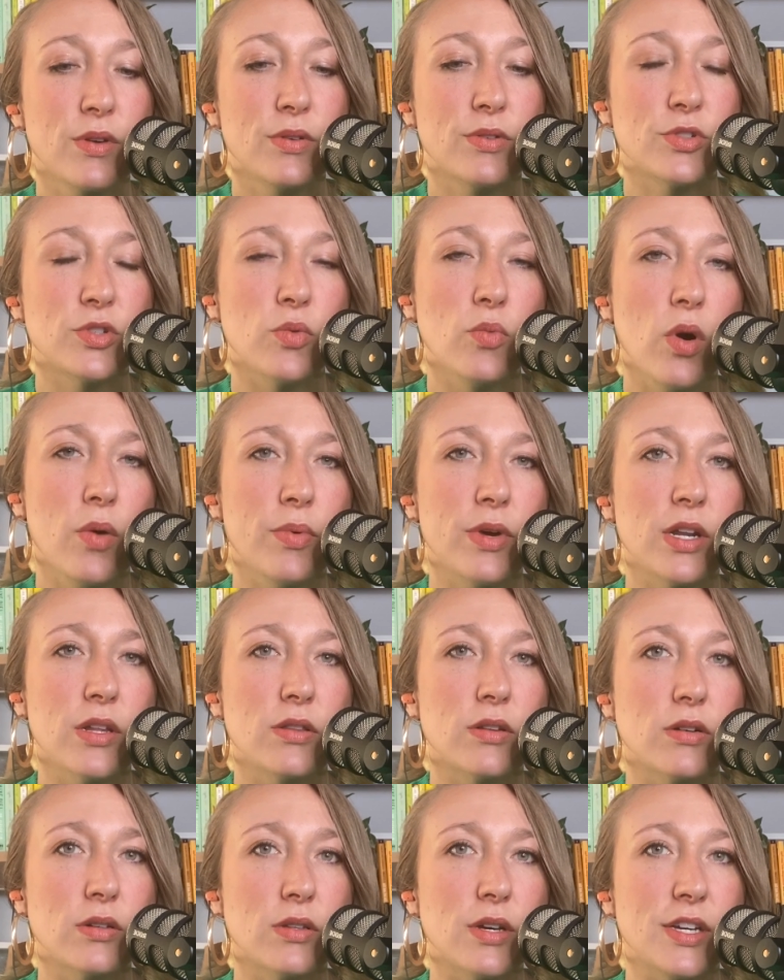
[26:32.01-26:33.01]
So what would it
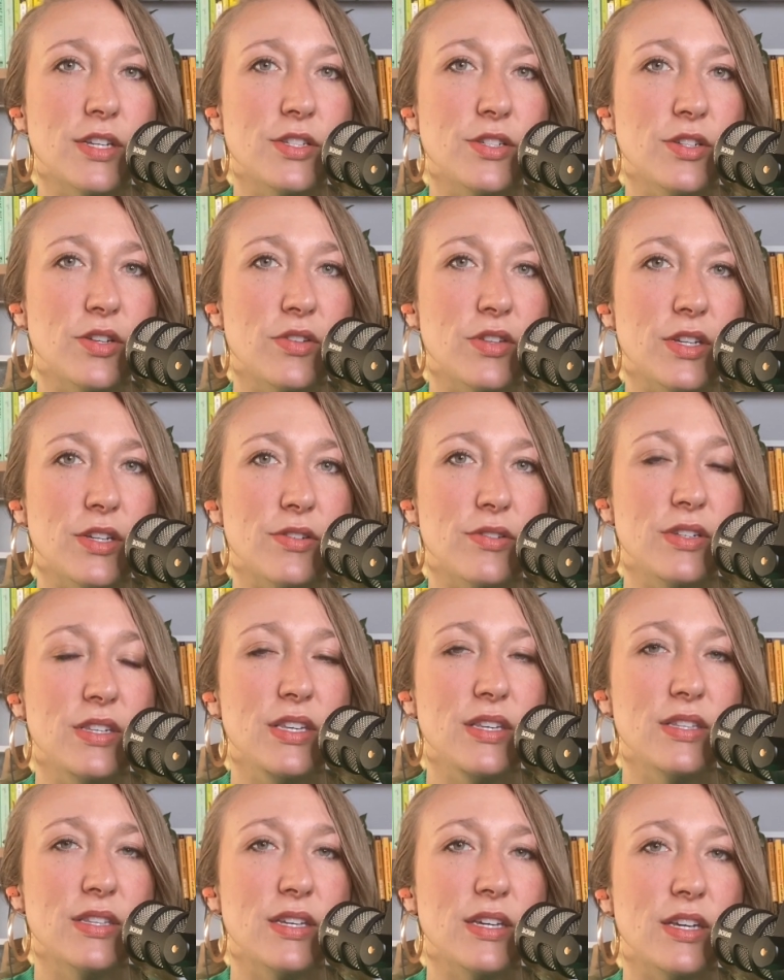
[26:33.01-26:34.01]
look like to know that your
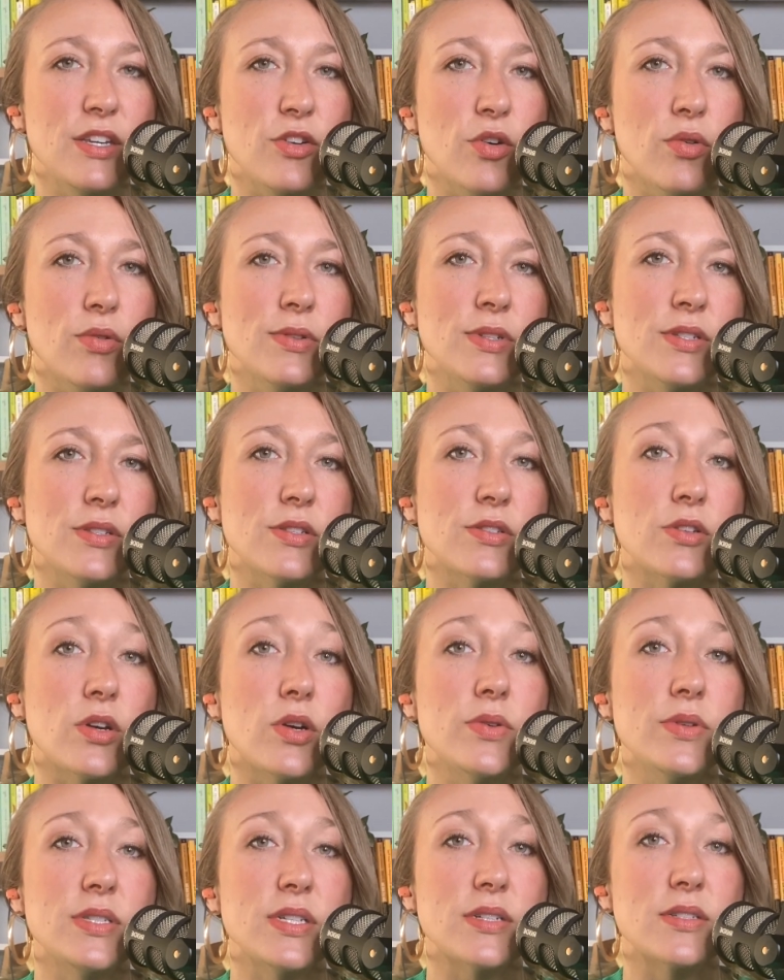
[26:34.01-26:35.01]
healing and wholeness is
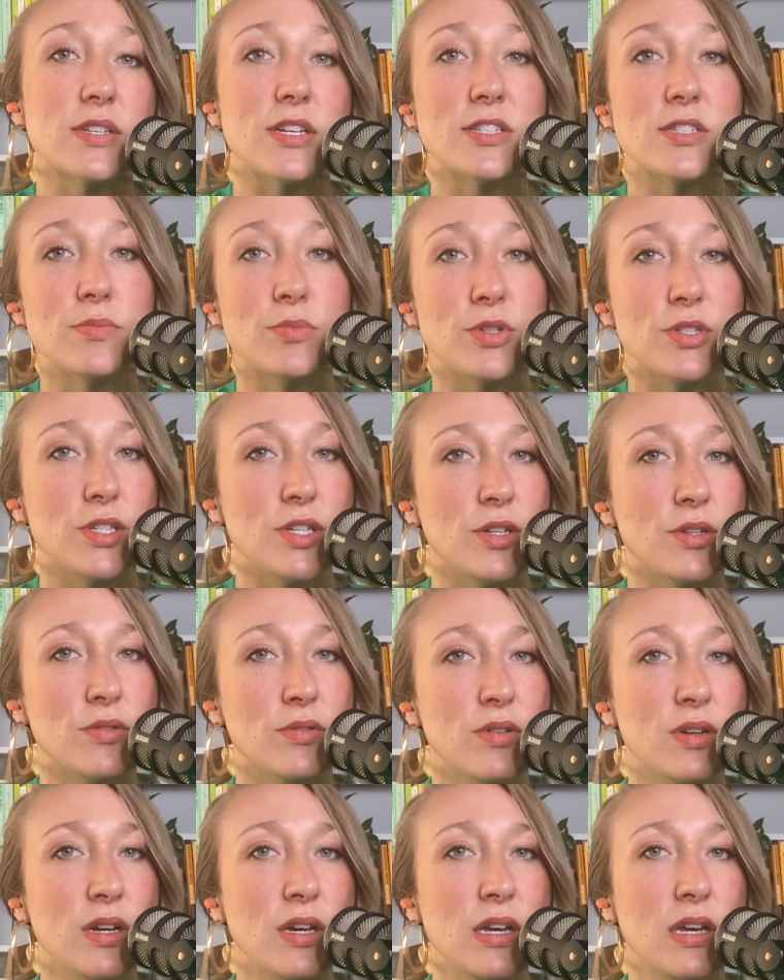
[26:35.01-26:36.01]
always accessible to
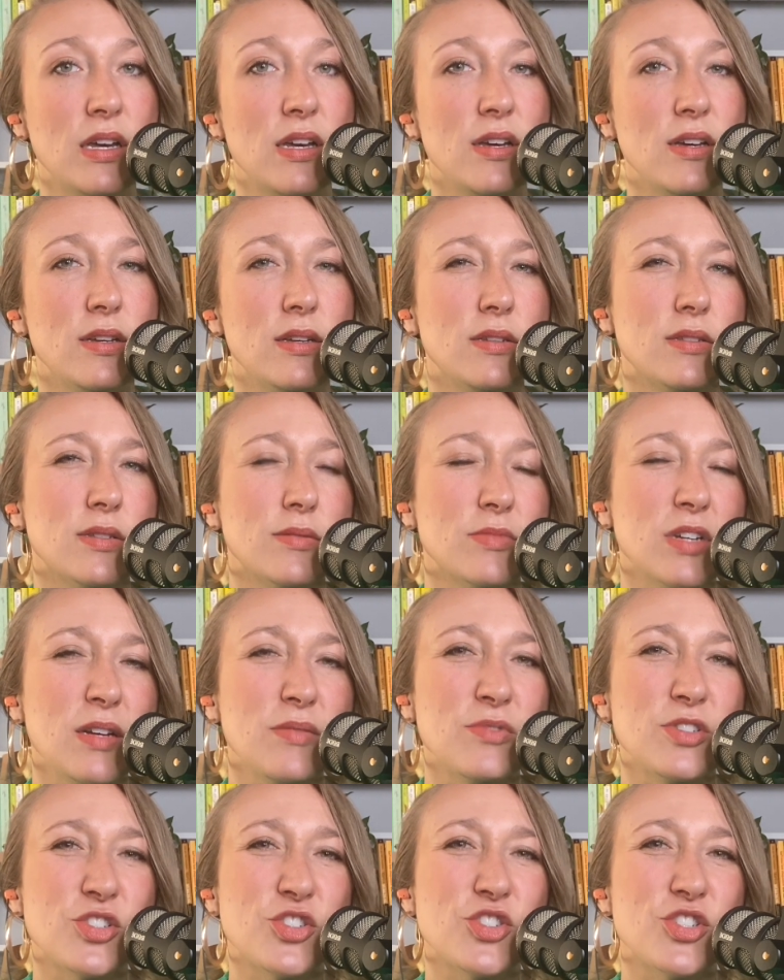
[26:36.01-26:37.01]
you?
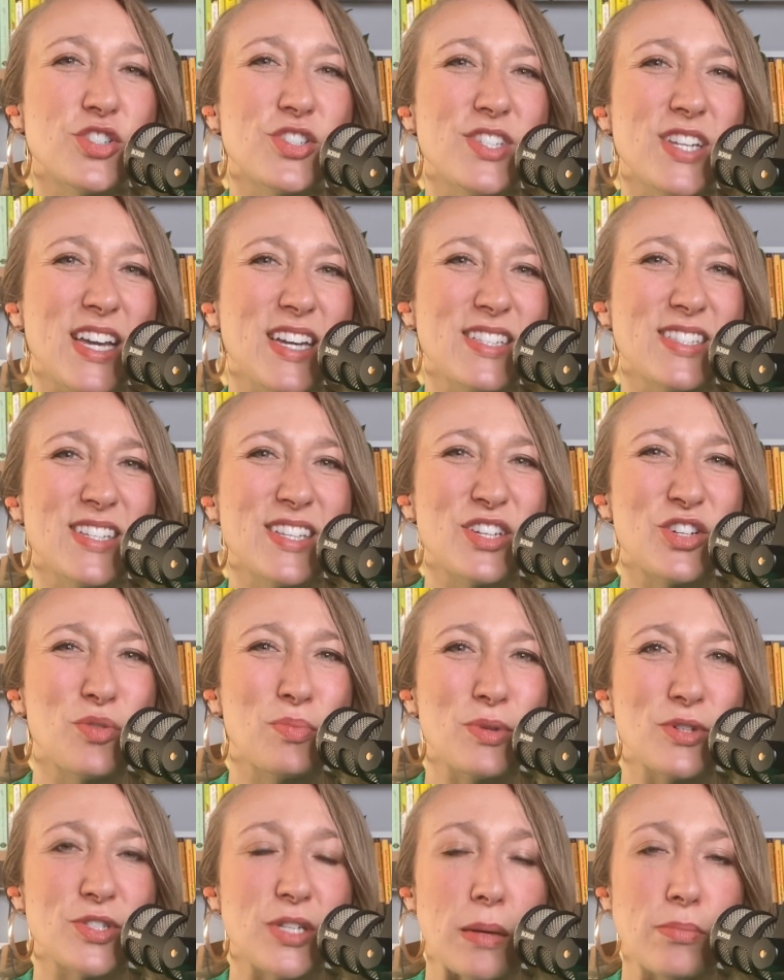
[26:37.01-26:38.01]
Sometimes it just takes a little
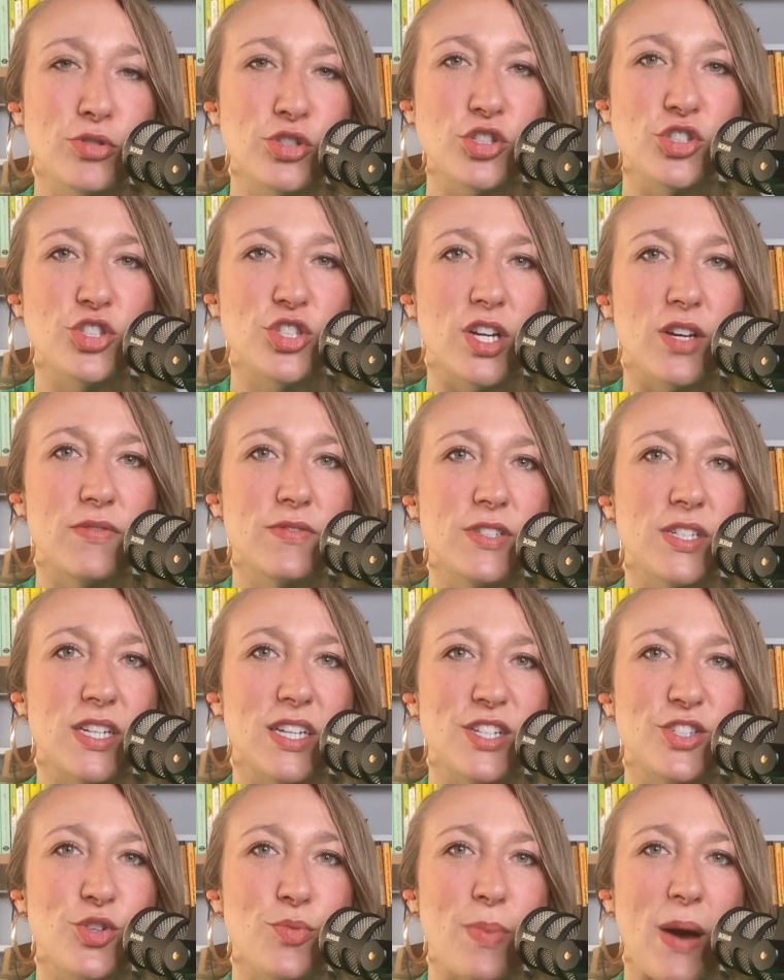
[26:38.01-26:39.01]
perception shift to
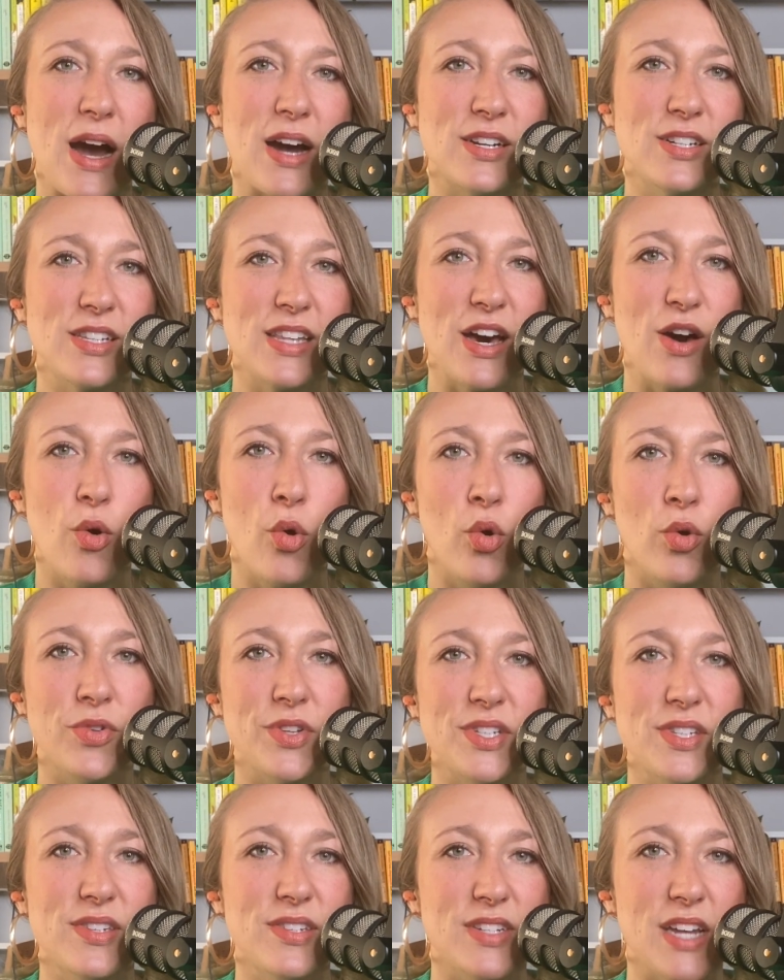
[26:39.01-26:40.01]
get you back to that
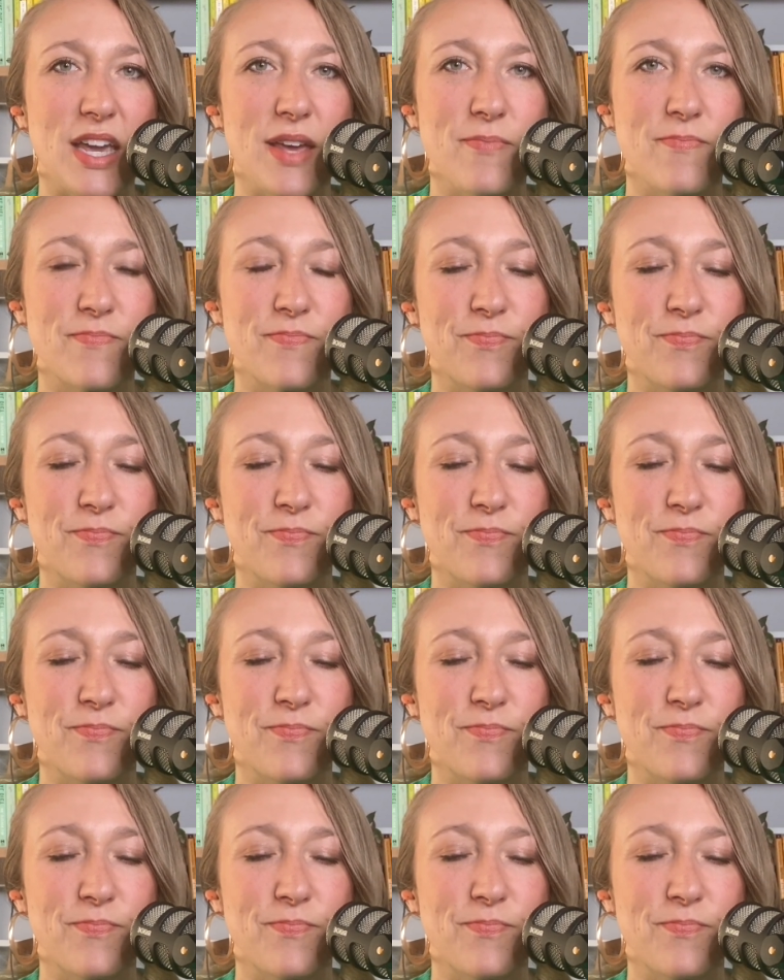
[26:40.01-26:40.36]
wholeness state.